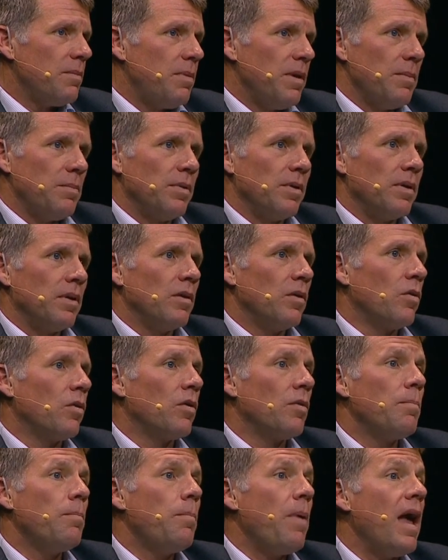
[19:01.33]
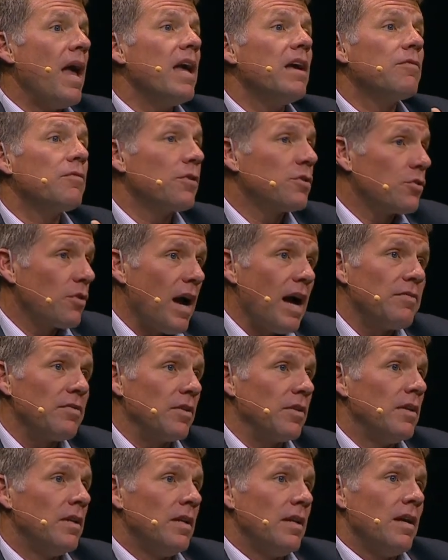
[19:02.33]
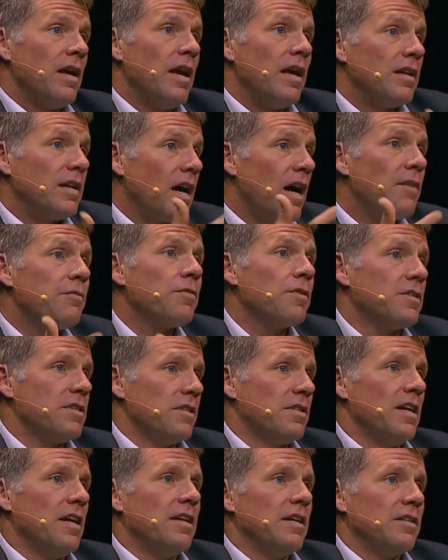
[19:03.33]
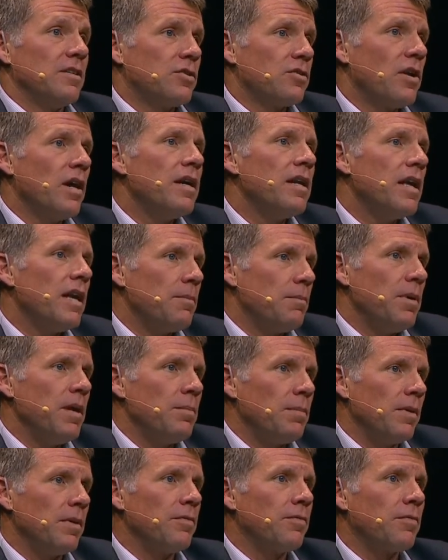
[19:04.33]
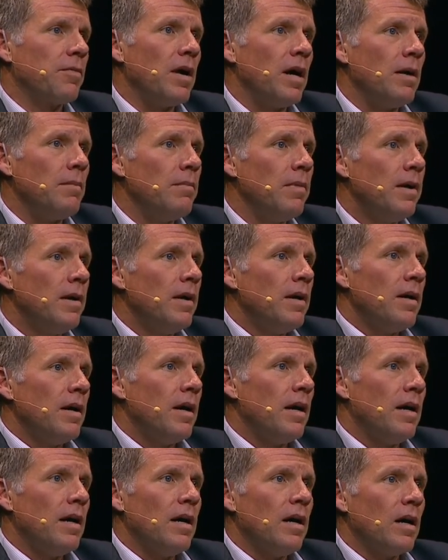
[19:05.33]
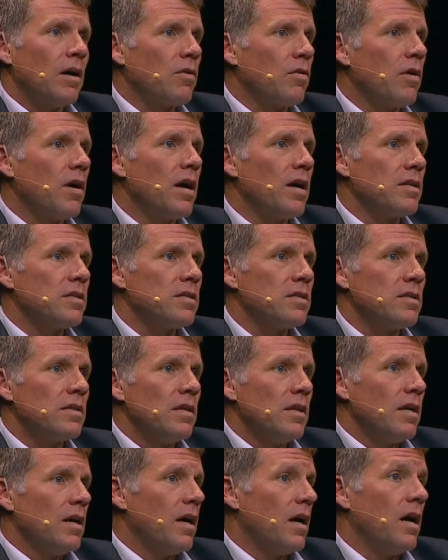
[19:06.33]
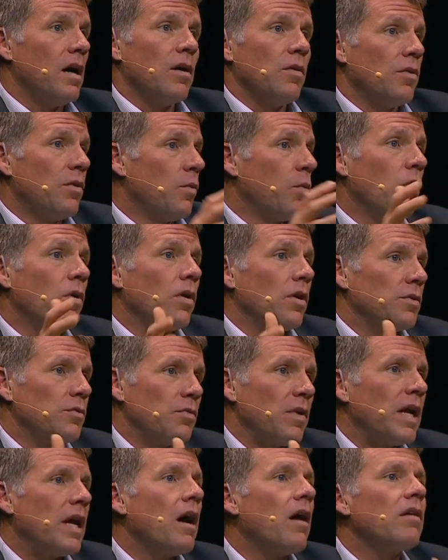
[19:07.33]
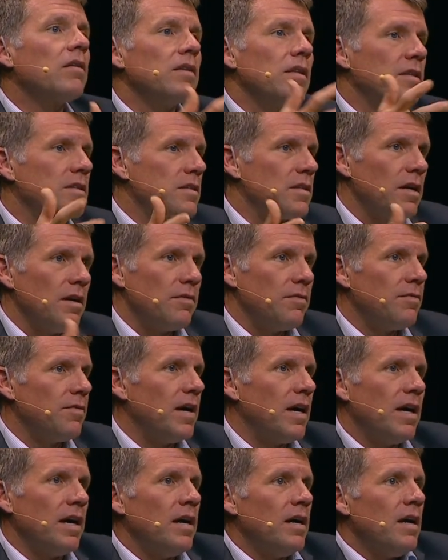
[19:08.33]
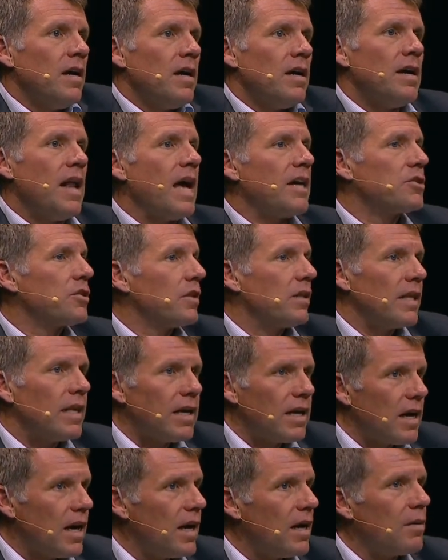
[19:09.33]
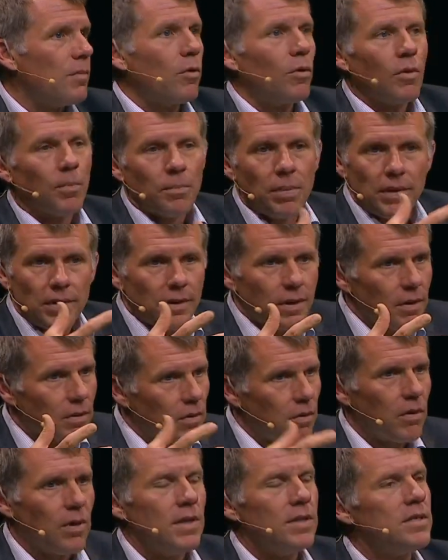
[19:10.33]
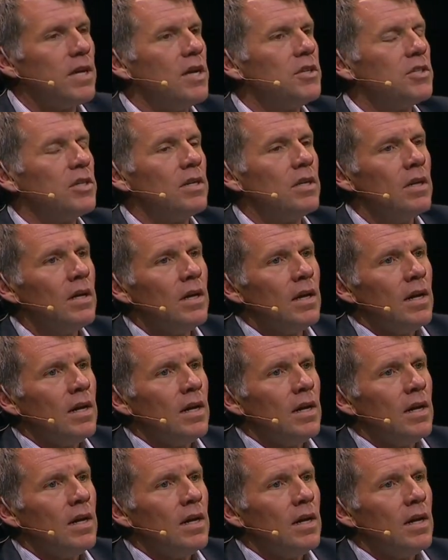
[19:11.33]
people or paying for travel and conference attendance, trying to get people from uh, across uh, the world, regardless of uh, national income or political orientation,